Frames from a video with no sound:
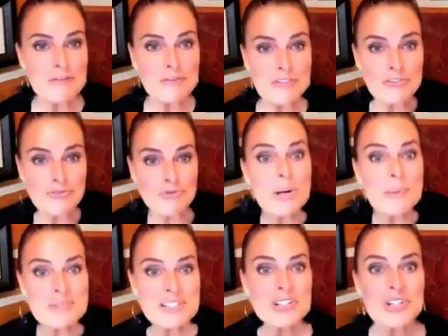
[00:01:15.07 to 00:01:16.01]
ripped
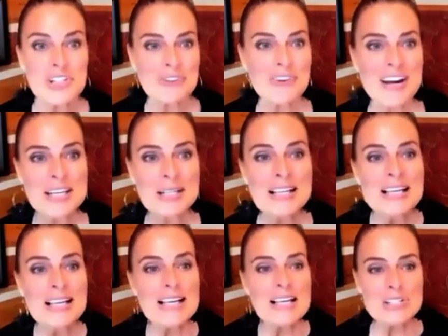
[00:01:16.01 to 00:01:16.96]
look, right?
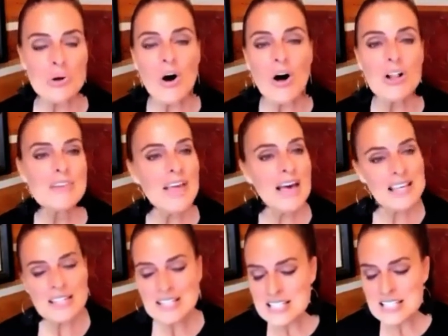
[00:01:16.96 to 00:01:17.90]
So all of that. In
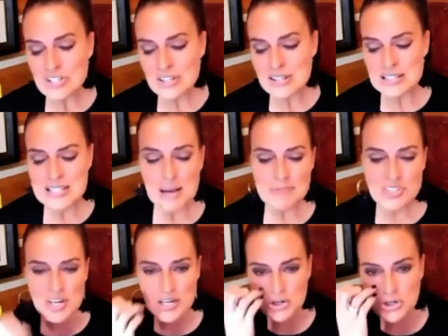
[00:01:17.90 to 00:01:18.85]
addition, the
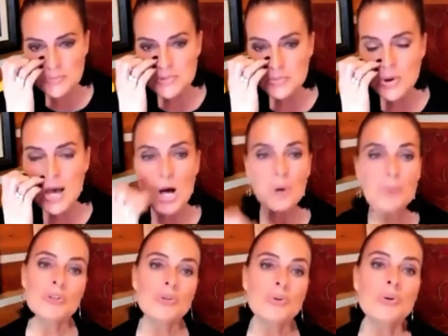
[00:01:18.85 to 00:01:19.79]
adaptogenic herbs will help
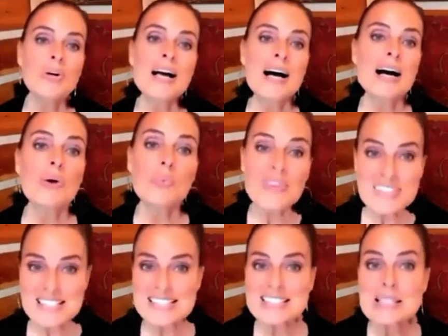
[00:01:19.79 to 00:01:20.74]
you with
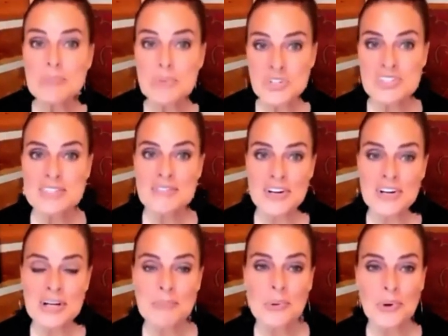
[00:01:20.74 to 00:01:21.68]
sleep, which is very
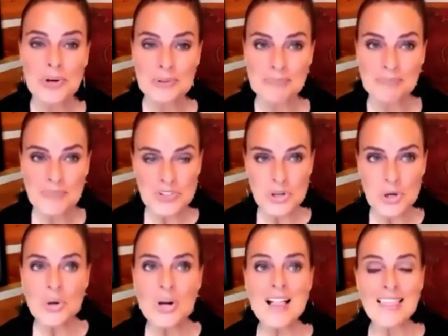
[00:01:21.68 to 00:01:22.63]
important. So
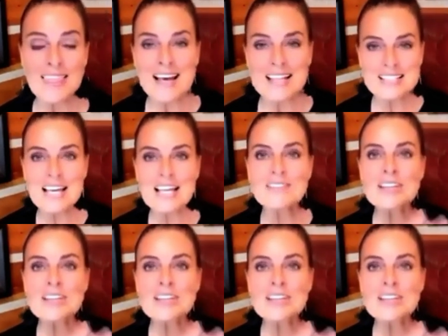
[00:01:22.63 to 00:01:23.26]
that's kind of in a